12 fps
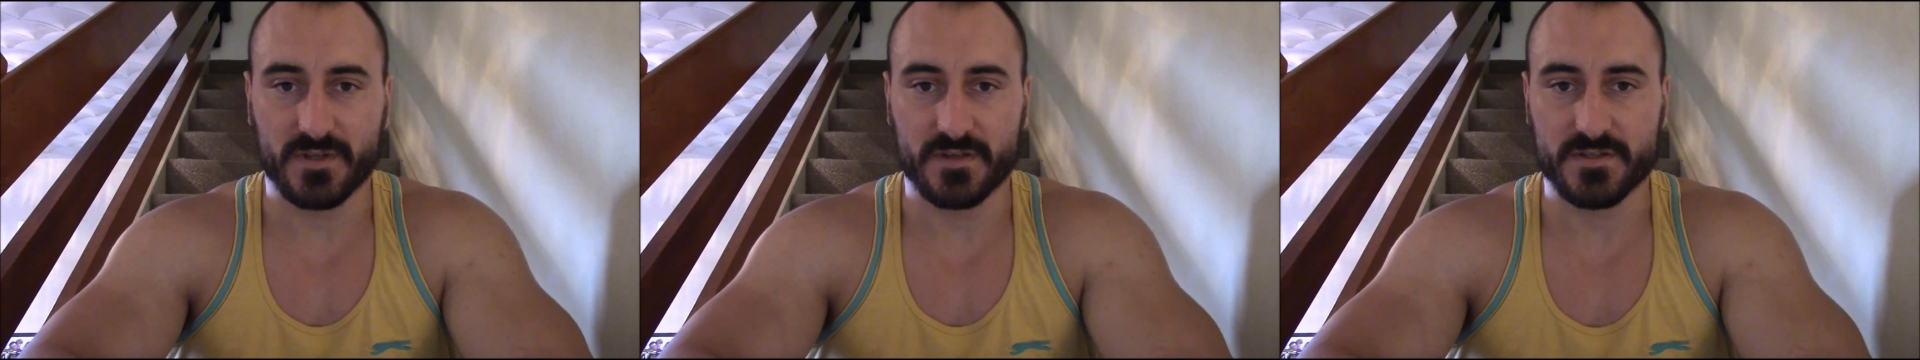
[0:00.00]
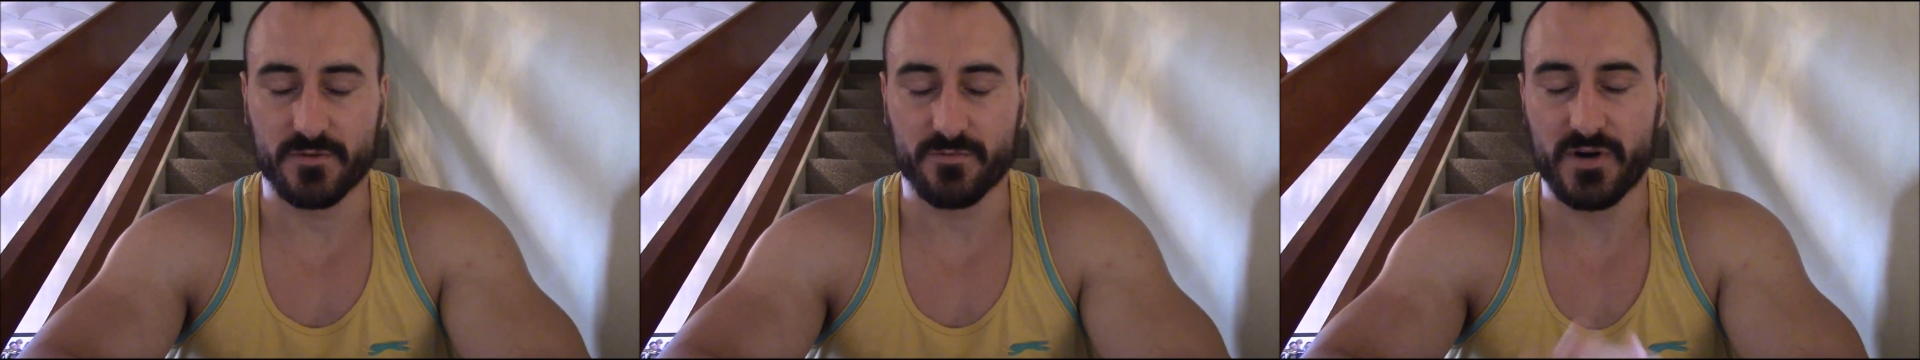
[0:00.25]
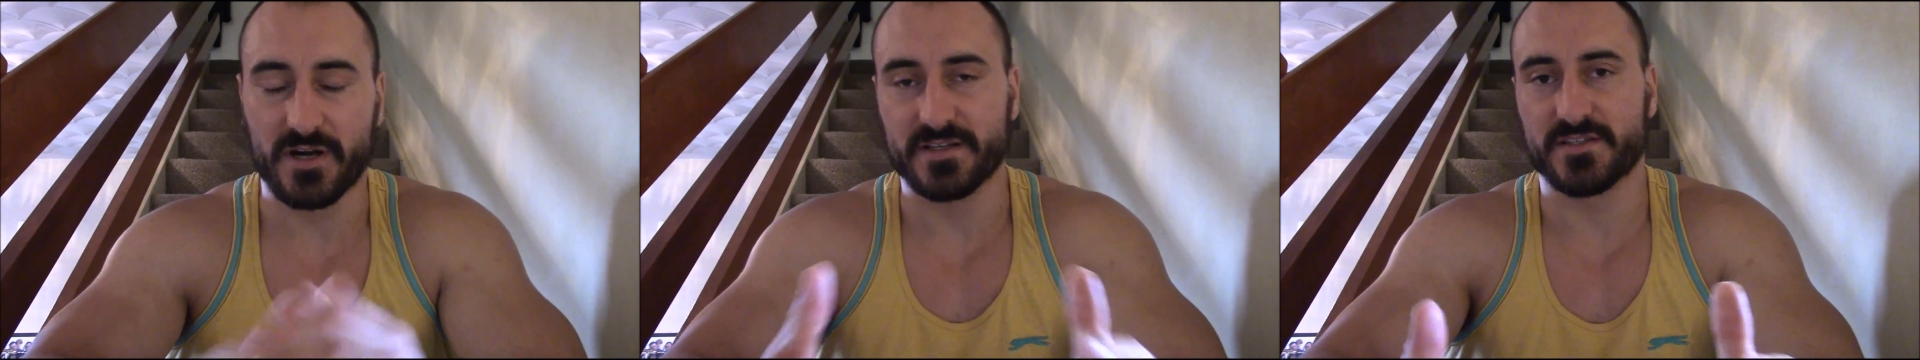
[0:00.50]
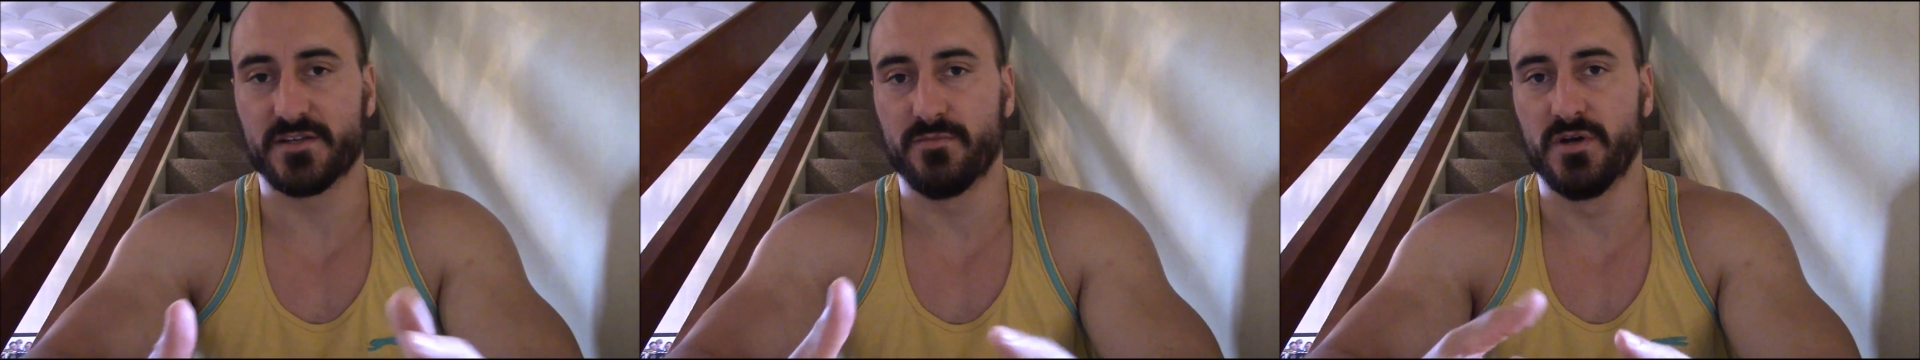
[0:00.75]
So
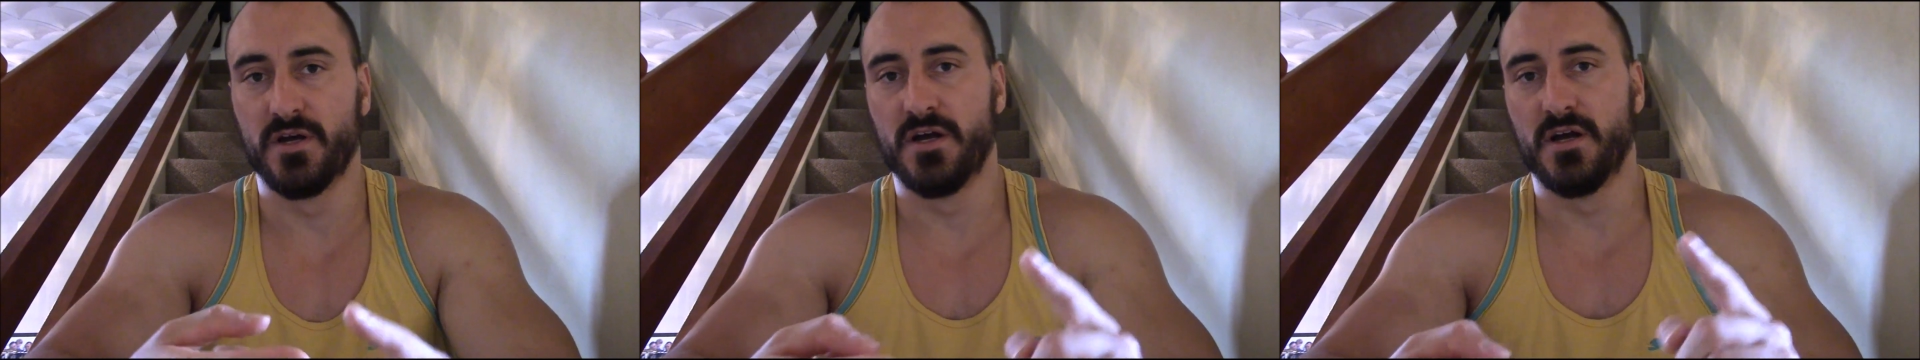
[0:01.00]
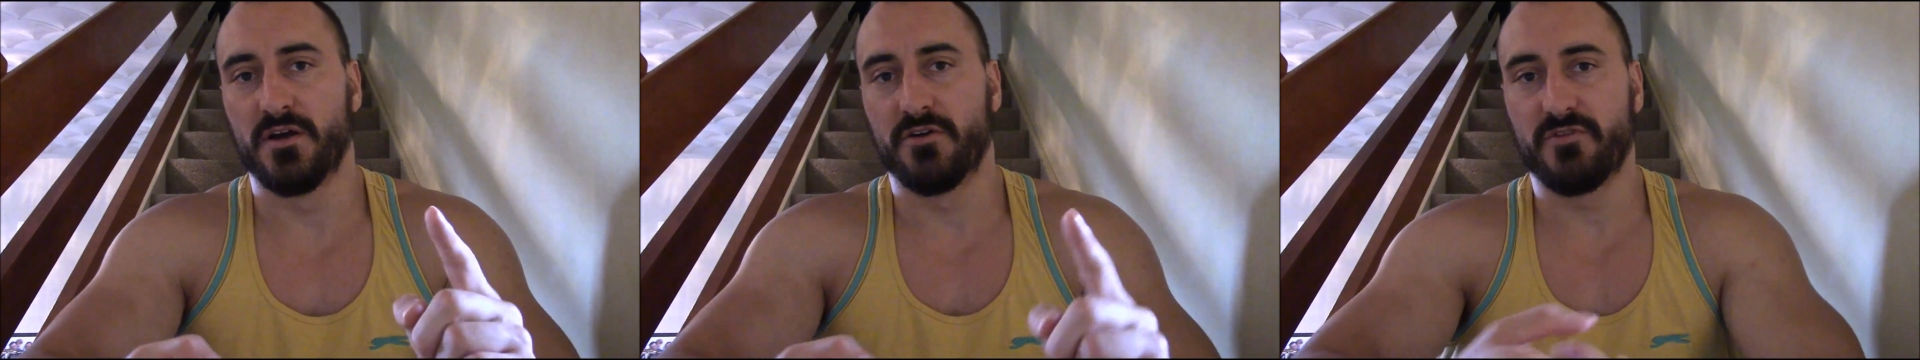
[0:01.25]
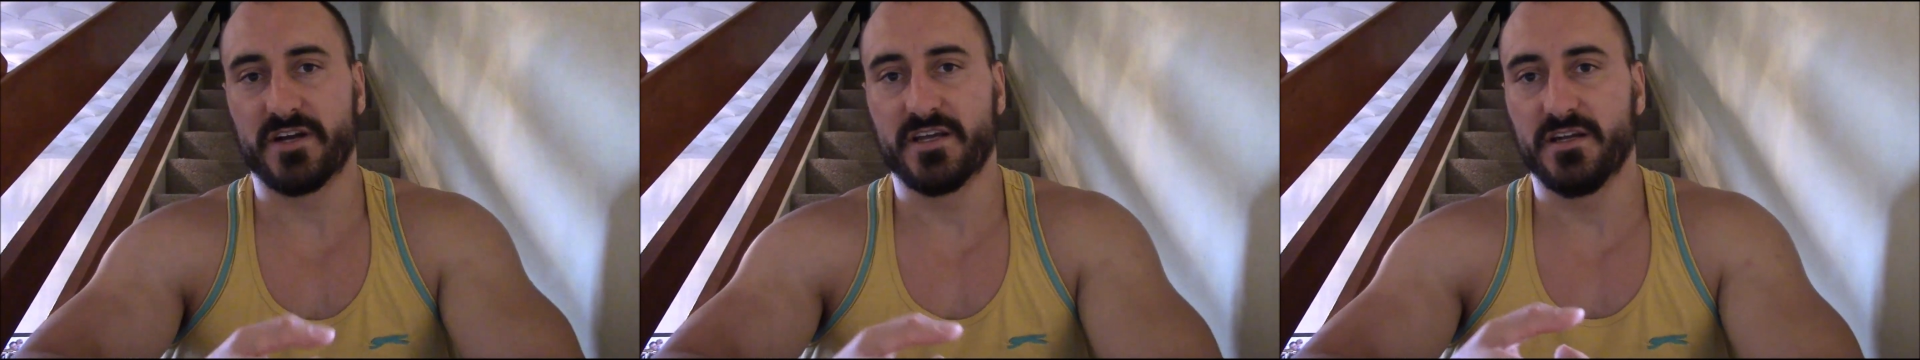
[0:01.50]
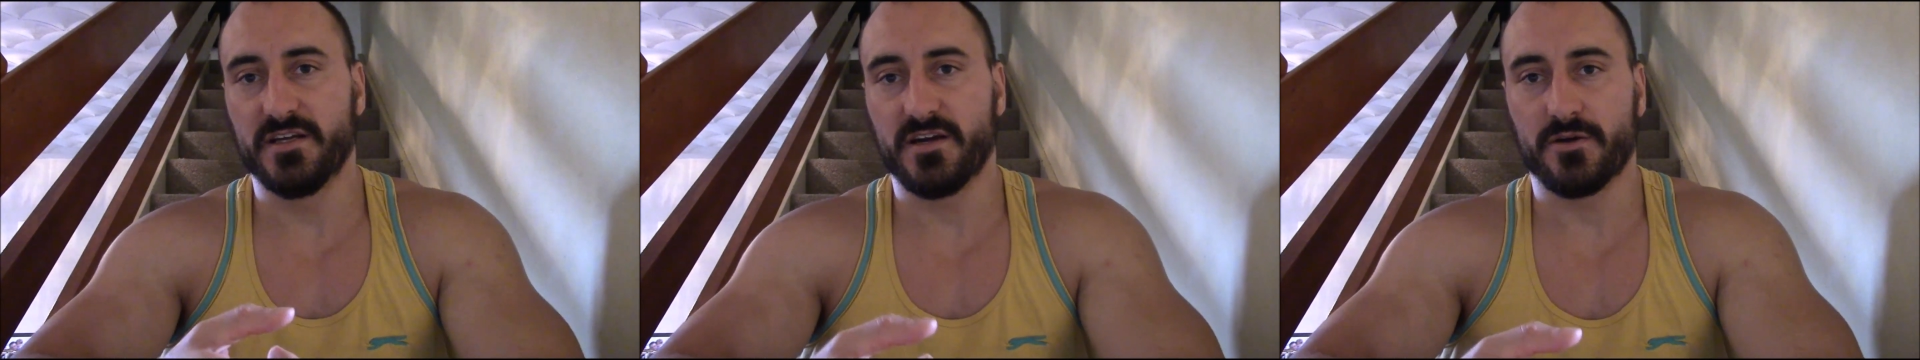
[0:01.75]
practice them regularly.